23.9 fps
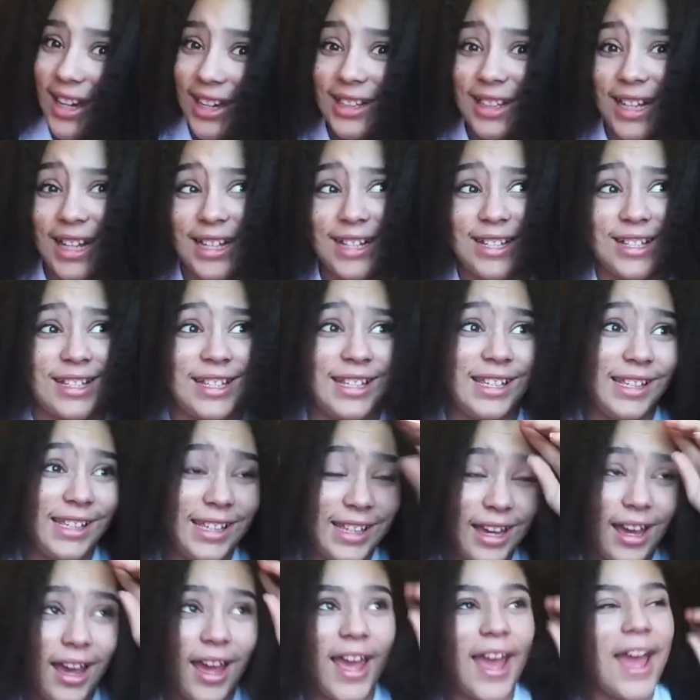Let's
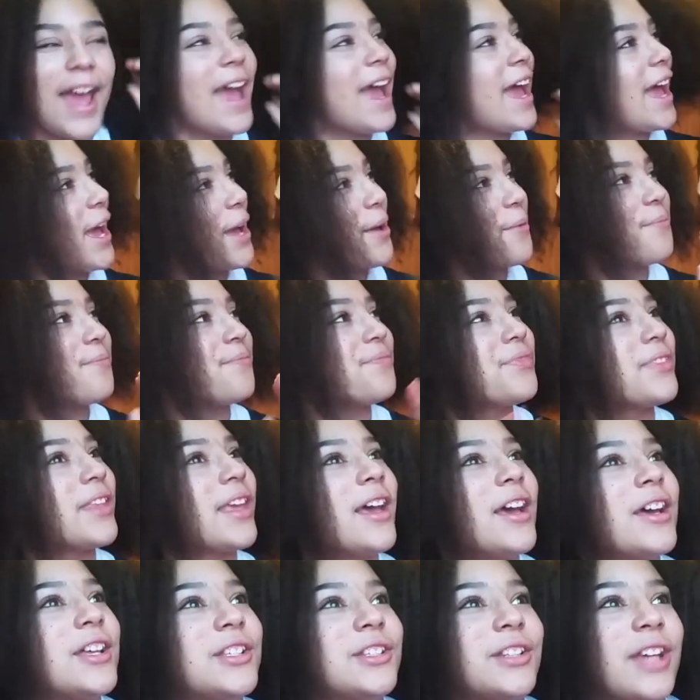see. So
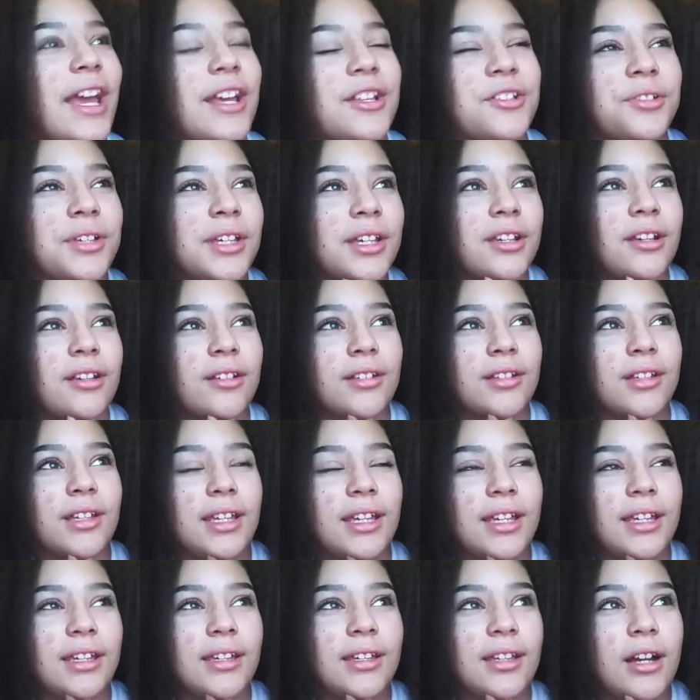yeah, so
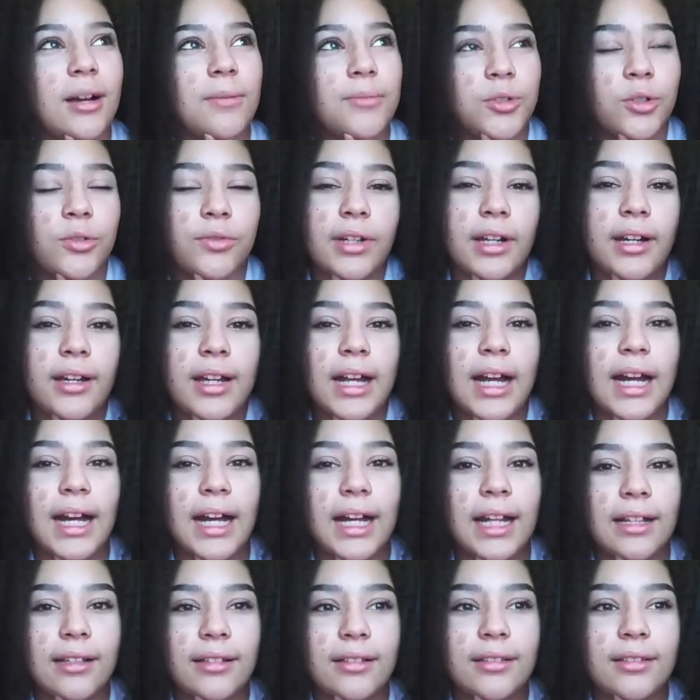he comes over,
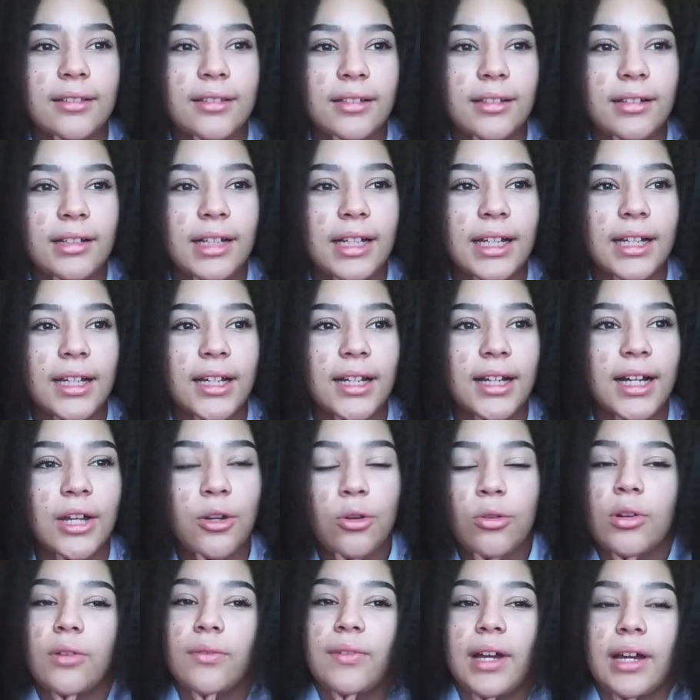and I
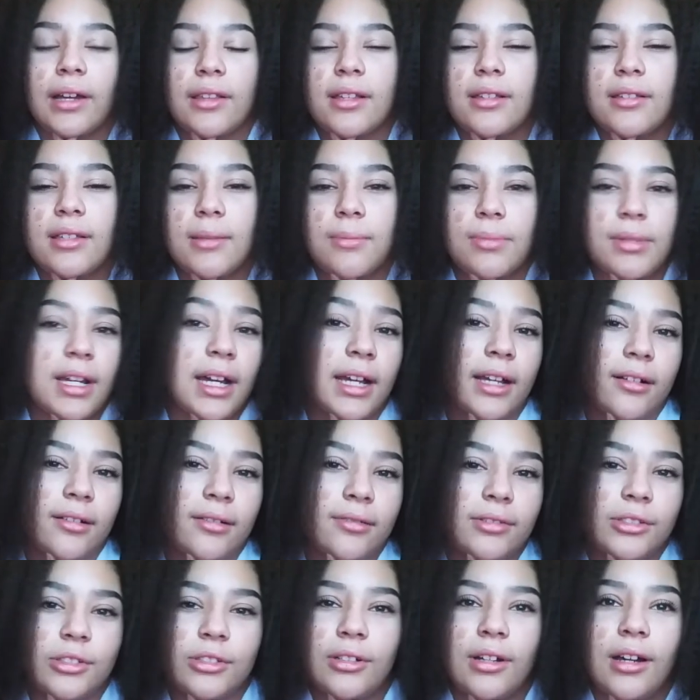know for a fact that his name's
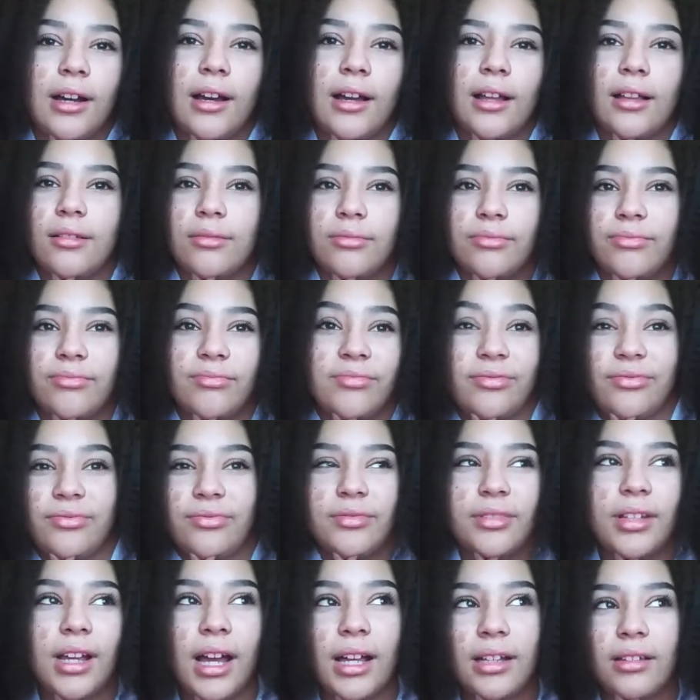Kyle, so
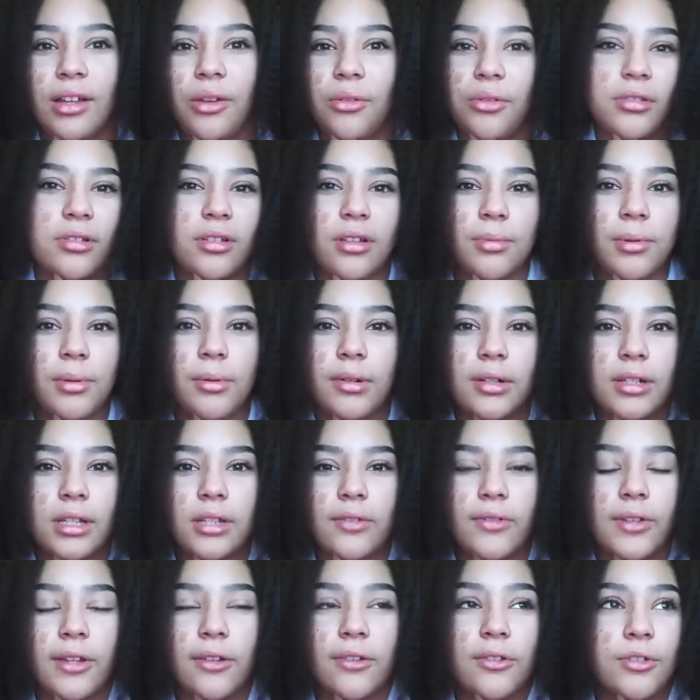I doubt he's going to be watching
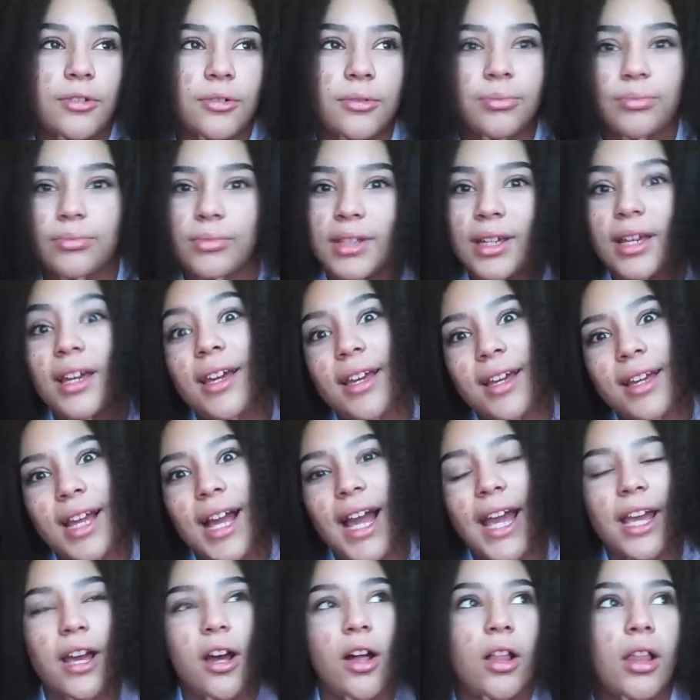this video. So
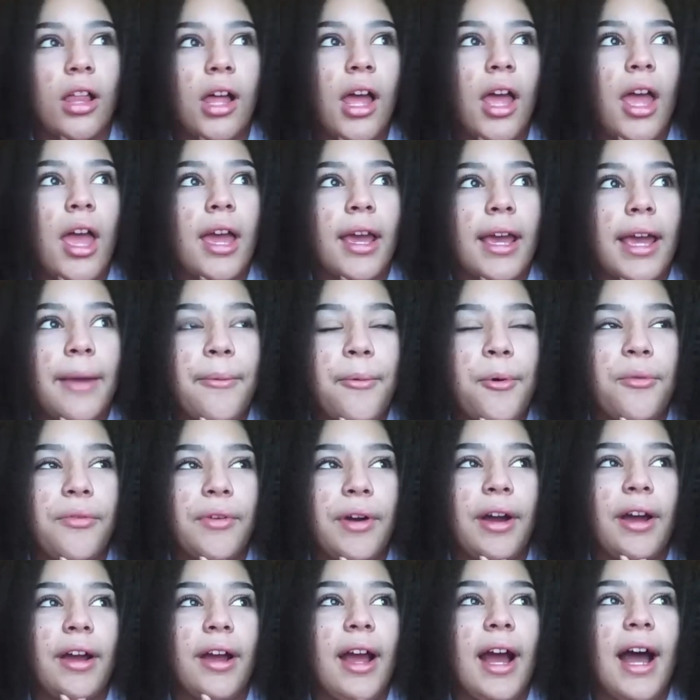Kyle came
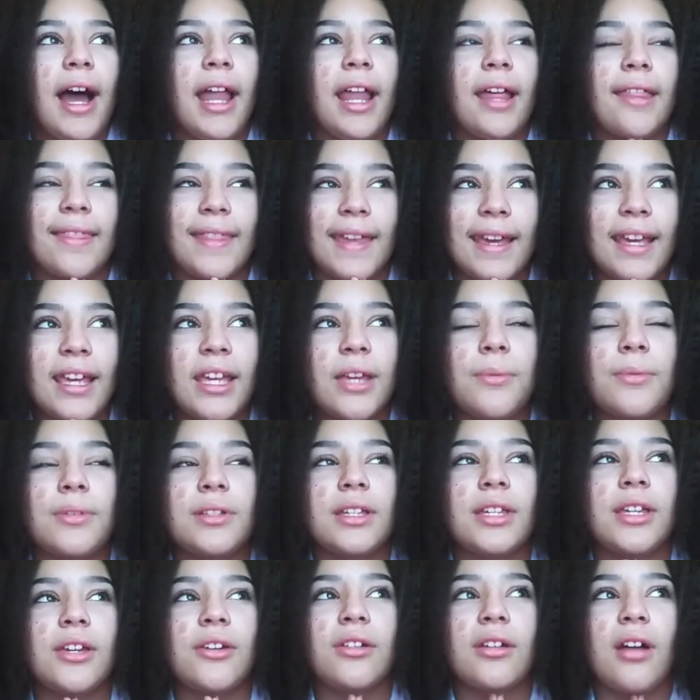over, and I think he was
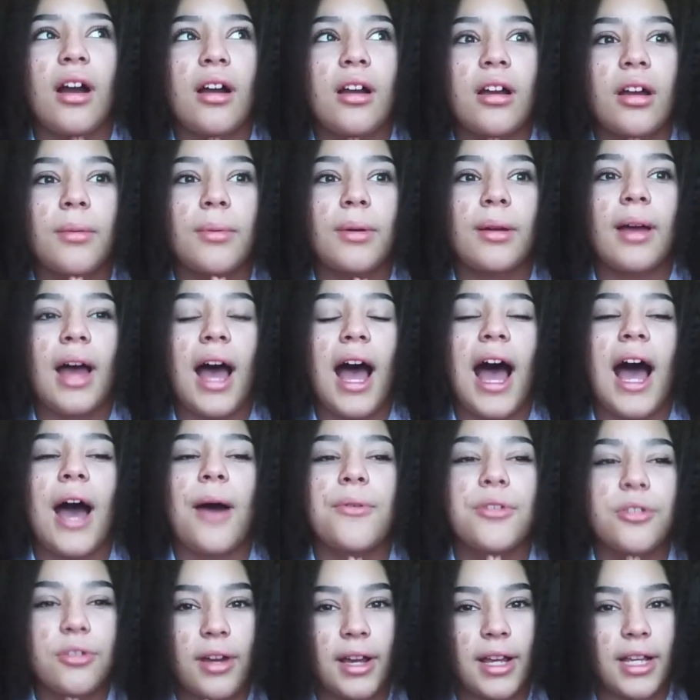a year younger, but I
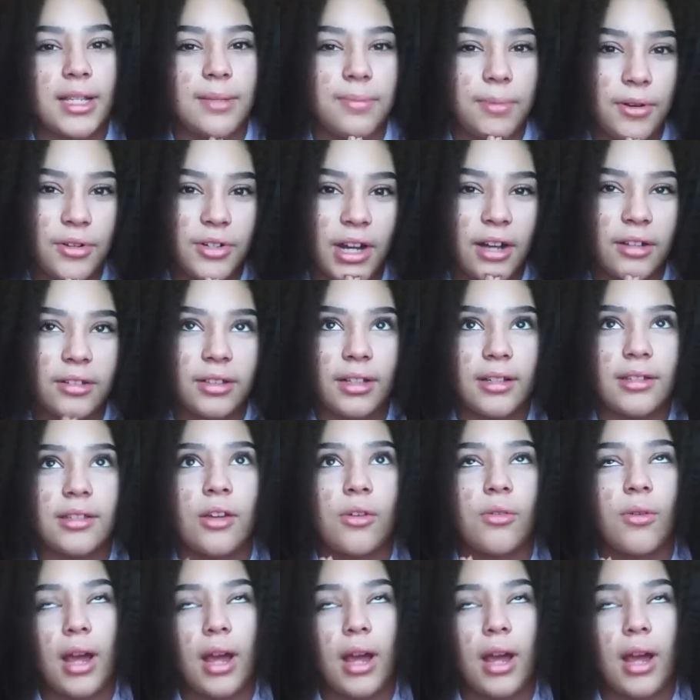was quite a small child, and I